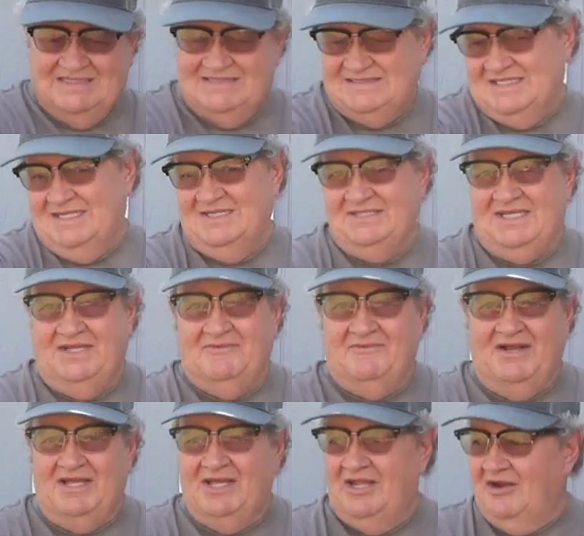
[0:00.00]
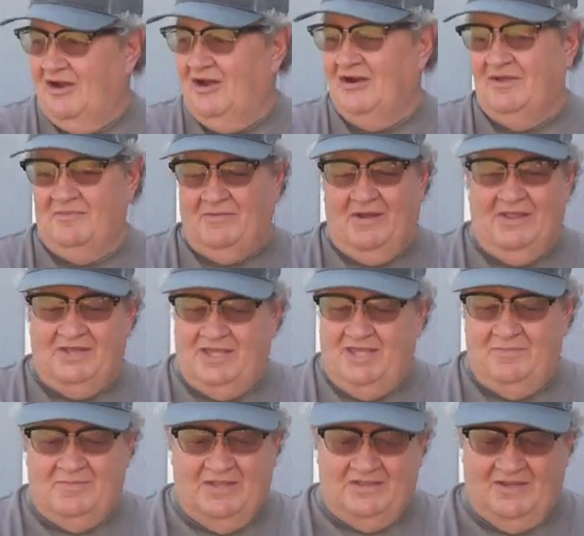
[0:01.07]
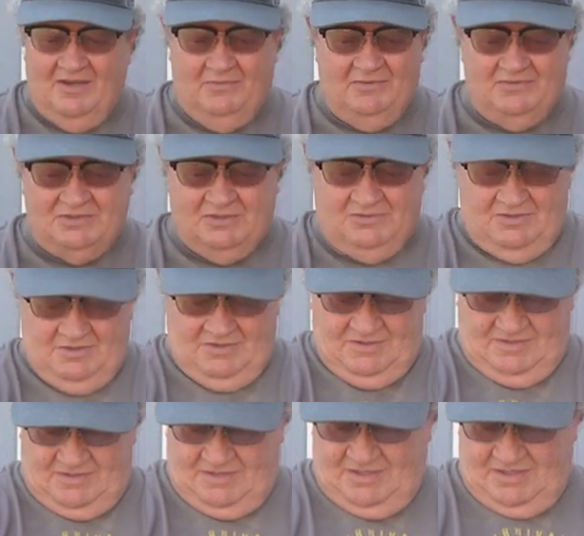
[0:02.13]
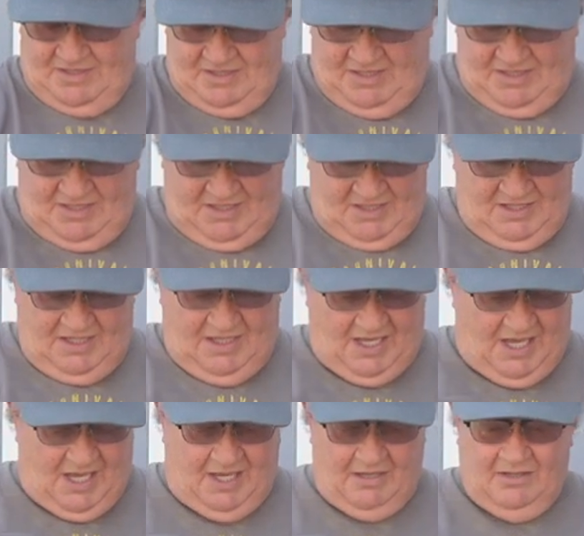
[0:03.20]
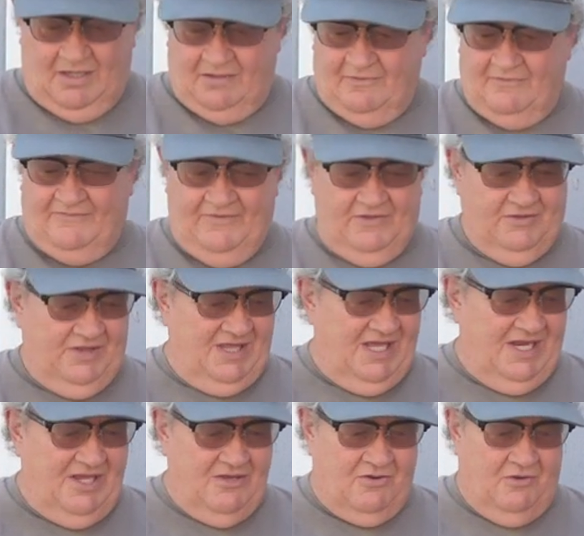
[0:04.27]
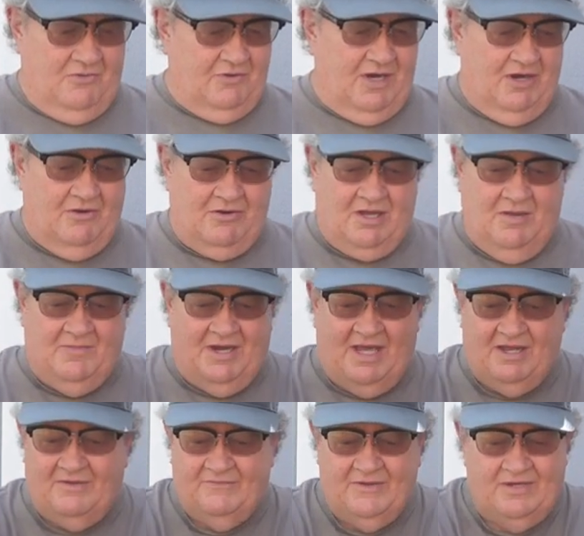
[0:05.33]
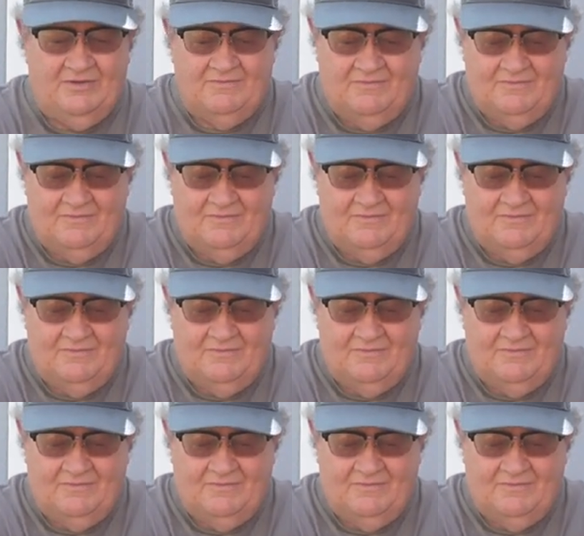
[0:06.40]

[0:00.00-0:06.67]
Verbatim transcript: Sun's getting ready to get on. It'll probably keep that temperature. Uh, I don't feel any cold air coming out of it.